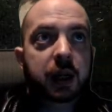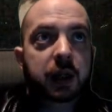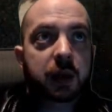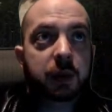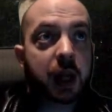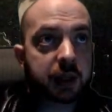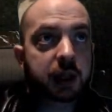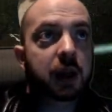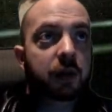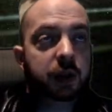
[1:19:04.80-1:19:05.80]
some
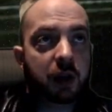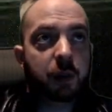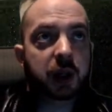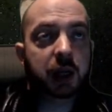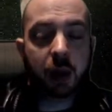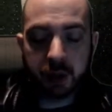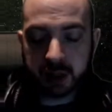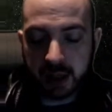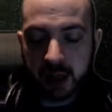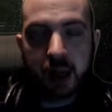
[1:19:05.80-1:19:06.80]
testing of server meshing. I want to
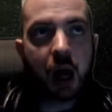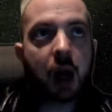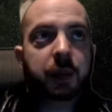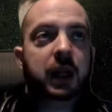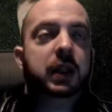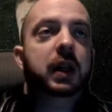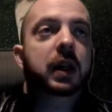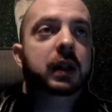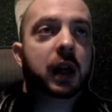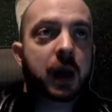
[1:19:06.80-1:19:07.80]
see updates to
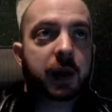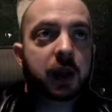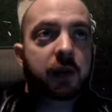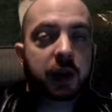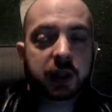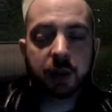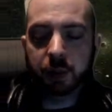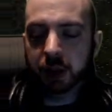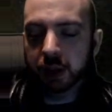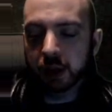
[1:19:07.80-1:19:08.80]
Dynamic Universe Sim.
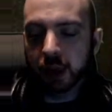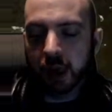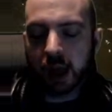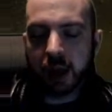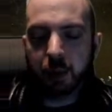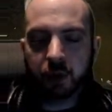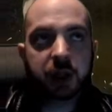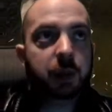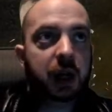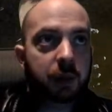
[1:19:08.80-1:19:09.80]

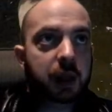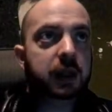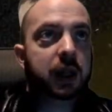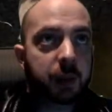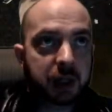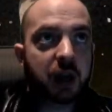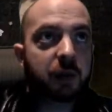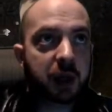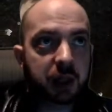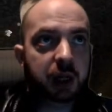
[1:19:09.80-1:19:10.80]
Obviously, we know there's going to be server
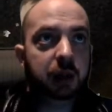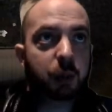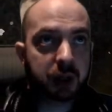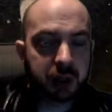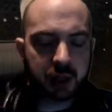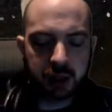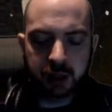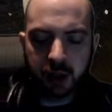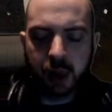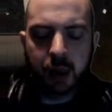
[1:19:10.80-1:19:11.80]
meshing presentation.
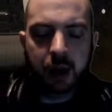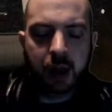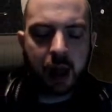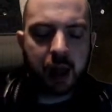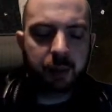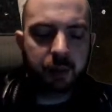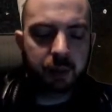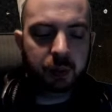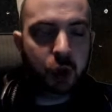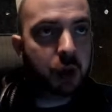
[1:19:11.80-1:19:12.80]

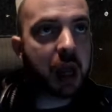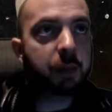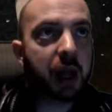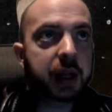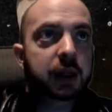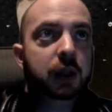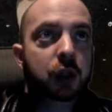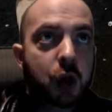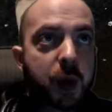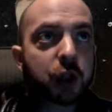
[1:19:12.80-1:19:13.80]
New gameplay,
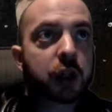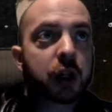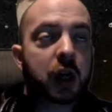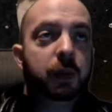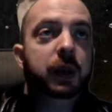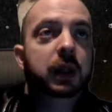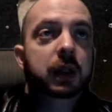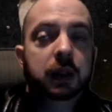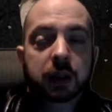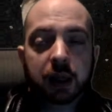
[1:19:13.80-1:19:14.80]
new mission type,
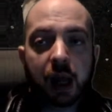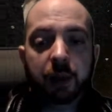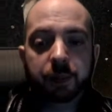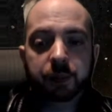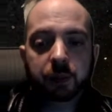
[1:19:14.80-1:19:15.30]
and